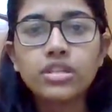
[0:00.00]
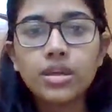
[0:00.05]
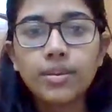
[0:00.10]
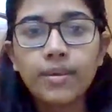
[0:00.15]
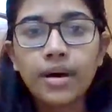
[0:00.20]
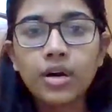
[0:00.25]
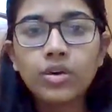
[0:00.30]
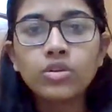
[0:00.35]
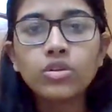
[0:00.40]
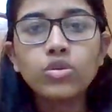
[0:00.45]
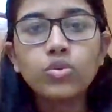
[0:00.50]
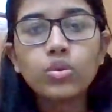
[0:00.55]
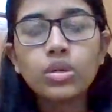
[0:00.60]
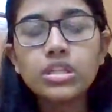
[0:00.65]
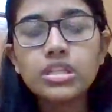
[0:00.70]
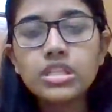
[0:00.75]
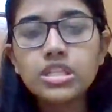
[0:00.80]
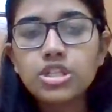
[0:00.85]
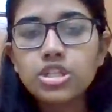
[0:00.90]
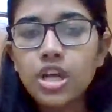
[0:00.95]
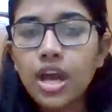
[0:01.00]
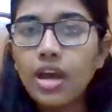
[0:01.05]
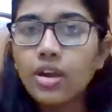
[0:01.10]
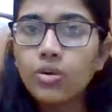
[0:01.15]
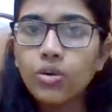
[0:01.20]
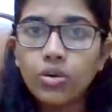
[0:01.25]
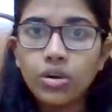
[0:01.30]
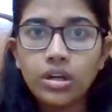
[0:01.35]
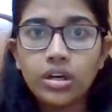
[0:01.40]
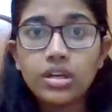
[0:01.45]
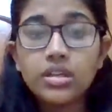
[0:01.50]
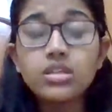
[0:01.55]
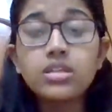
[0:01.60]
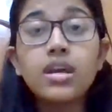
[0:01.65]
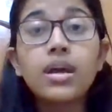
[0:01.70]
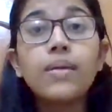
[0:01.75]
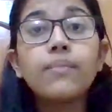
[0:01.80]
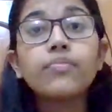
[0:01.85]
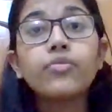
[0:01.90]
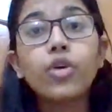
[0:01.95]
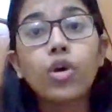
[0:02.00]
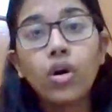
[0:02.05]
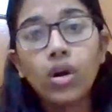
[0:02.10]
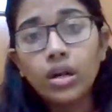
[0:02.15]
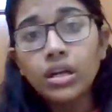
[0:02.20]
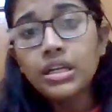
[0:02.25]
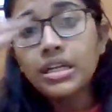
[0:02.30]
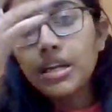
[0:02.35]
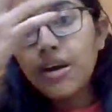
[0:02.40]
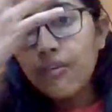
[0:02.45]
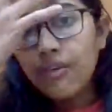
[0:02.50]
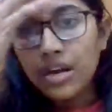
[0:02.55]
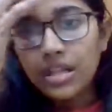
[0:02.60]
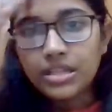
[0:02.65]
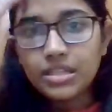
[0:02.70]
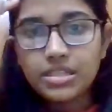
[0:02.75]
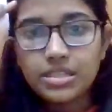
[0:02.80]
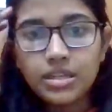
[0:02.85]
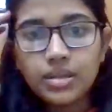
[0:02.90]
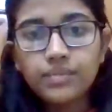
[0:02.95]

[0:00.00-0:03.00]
amount to its shareholders called dividends.